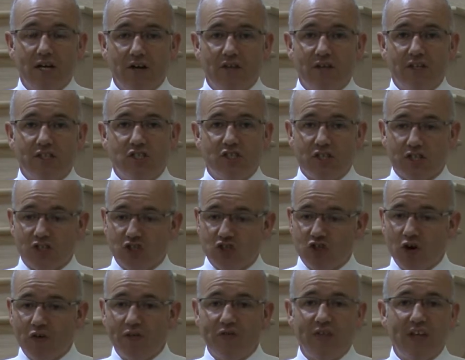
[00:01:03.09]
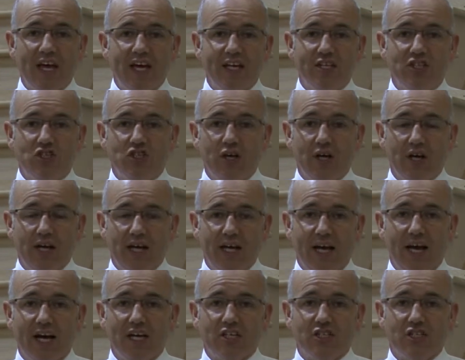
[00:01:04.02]
This is a soft edge, it
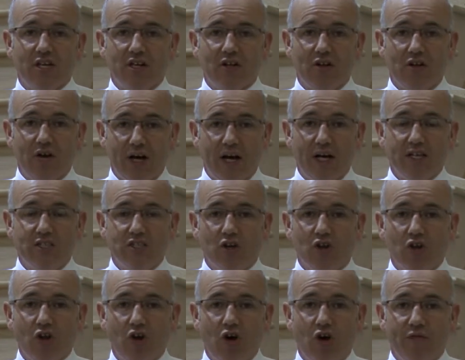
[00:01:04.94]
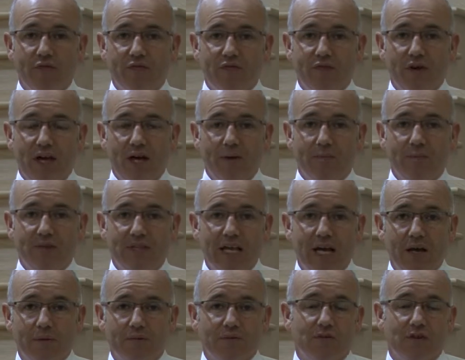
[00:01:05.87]
actually adds a lot of
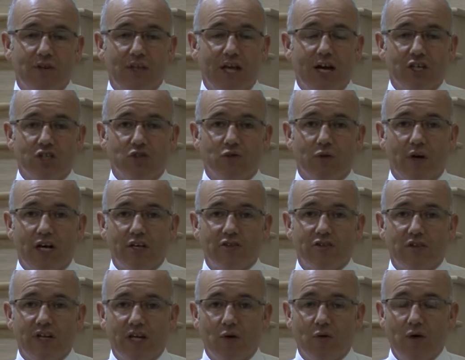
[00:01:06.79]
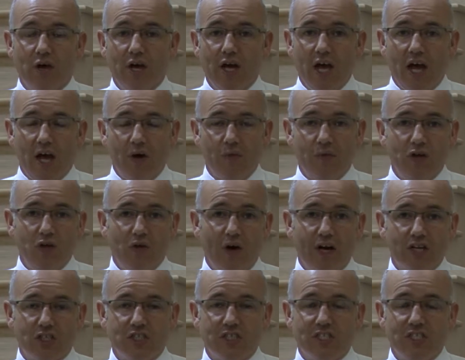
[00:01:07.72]
depth to the actual handrail, and when you
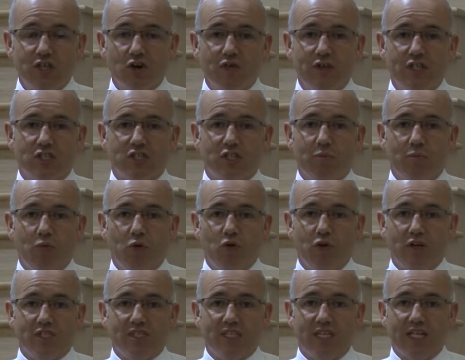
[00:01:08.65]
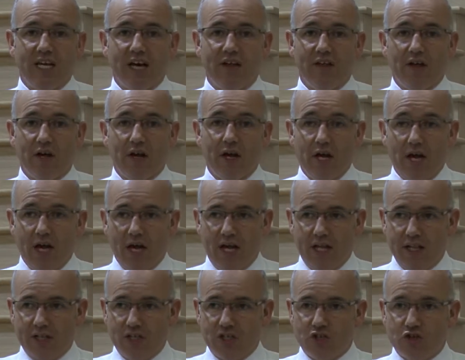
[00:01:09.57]
actually see all these components together,
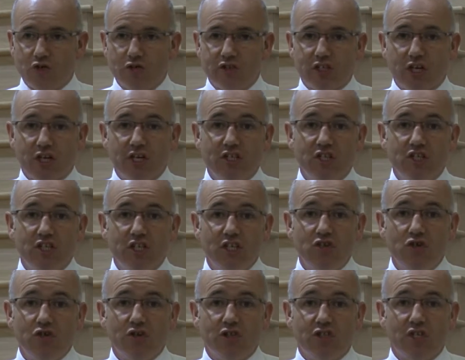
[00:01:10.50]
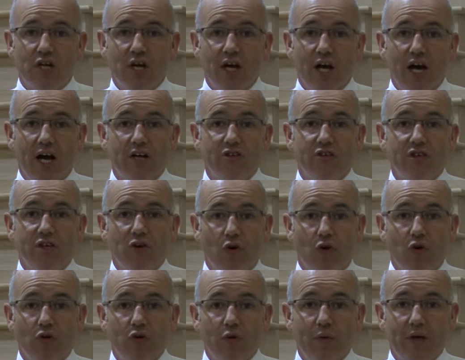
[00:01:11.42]
it shows a continuous handrail
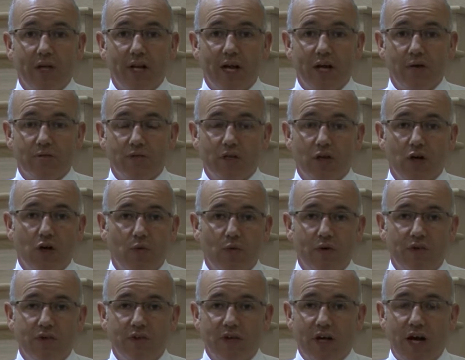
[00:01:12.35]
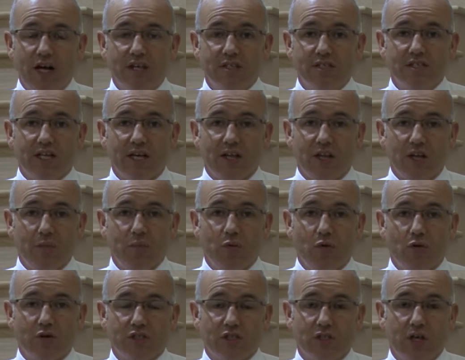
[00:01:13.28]
all the way around with the unsightly
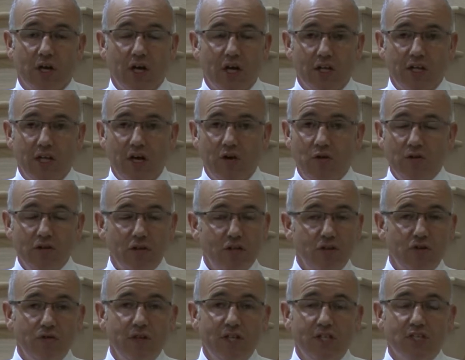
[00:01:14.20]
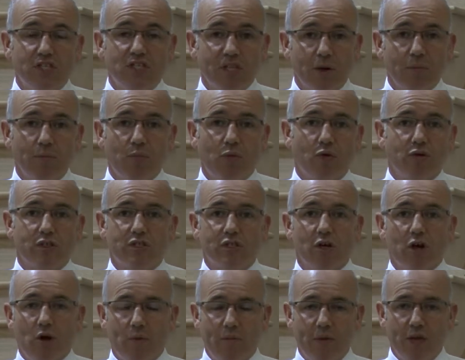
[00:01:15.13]
posts. Now, you do need some posts,
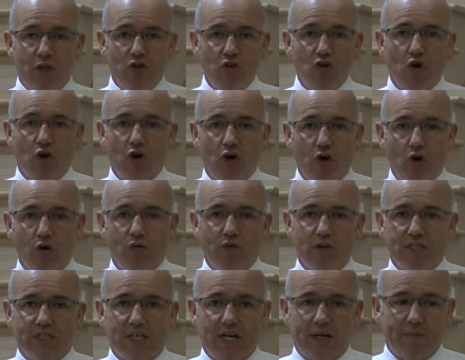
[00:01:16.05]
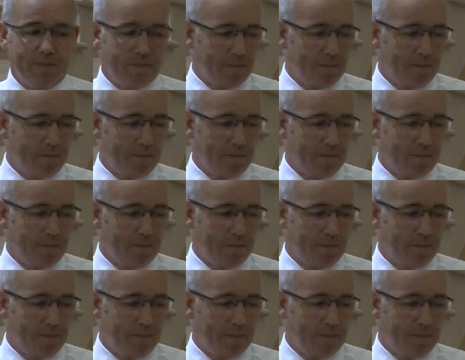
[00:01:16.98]
but not all the time.